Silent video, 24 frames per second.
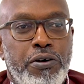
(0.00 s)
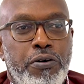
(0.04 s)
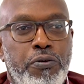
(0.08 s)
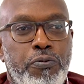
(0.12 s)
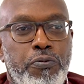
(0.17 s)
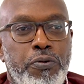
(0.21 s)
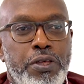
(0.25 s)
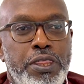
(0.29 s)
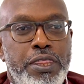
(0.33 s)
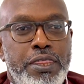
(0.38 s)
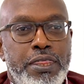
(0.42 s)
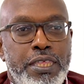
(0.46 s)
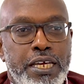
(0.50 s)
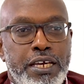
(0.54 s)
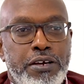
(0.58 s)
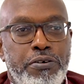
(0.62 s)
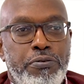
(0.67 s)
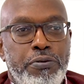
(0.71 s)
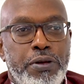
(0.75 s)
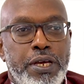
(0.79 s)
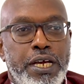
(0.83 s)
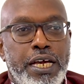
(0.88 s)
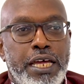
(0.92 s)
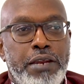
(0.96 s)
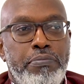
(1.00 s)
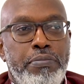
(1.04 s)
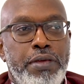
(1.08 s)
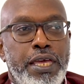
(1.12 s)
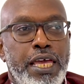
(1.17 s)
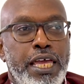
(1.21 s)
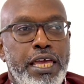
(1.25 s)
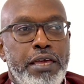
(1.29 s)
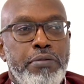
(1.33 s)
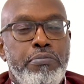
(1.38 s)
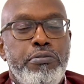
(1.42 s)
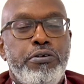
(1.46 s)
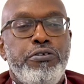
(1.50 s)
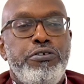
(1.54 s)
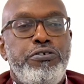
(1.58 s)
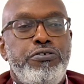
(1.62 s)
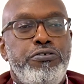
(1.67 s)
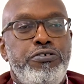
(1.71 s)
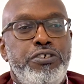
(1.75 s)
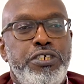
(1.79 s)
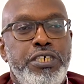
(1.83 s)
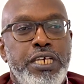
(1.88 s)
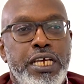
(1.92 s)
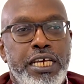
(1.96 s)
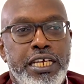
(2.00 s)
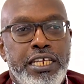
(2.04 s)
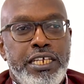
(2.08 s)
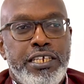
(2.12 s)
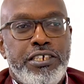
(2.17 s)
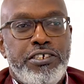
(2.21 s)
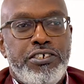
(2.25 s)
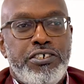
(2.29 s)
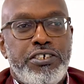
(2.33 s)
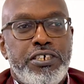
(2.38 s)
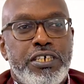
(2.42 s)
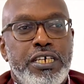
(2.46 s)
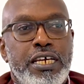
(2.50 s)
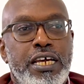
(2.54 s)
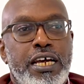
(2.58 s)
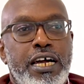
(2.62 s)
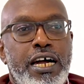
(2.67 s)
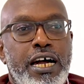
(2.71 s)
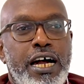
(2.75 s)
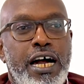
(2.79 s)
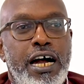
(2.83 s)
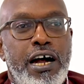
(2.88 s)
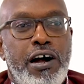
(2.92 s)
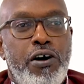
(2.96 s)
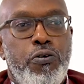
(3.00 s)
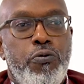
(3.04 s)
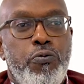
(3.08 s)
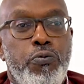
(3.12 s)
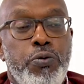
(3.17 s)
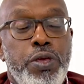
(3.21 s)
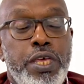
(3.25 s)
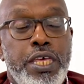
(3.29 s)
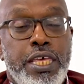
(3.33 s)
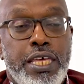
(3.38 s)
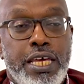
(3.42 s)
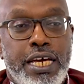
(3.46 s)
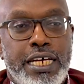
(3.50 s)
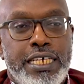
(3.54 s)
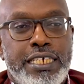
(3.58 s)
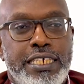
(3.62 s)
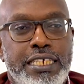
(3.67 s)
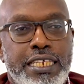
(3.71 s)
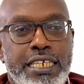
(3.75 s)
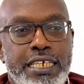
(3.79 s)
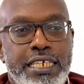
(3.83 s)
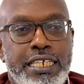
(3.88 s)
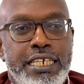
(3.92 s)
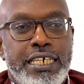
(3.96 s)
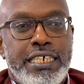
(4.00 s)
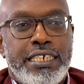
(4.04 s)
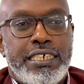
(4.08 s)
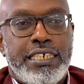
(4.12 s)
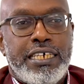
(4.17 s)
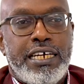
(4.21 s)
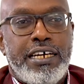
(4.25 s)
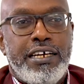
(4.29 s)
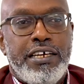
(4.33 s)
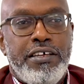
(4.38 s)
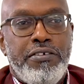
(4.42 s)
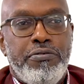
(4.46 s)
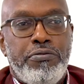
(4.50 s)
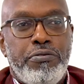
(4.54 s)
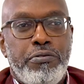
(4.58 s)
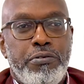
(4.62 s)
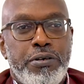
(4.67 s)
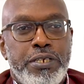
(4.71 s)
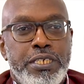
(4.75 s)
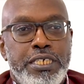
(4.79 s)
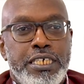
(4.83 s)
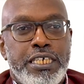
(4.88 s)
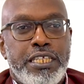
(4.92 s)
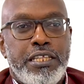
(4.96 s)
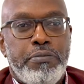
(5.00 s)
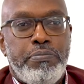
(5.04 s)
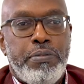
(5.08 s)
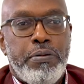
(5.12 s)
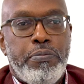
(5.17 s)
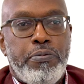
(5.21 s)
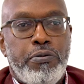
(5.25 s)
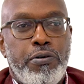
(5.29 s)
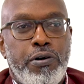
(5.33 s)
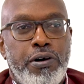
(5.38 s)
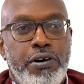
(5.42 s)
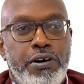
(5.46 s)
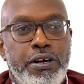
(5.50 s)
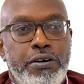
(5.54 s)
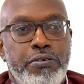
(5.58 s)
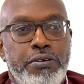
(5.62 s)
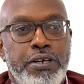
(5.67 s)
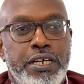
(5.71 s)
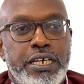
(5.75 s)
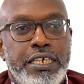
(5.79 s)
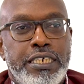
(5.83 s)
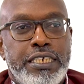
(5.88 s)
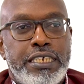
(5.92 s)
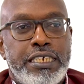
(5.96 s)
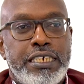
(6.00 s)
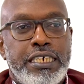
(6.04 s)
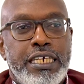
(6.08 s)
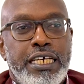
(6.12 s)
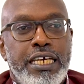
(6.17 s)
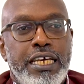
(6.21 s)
We think we can be able to change how we as leaders are influencing the people around us.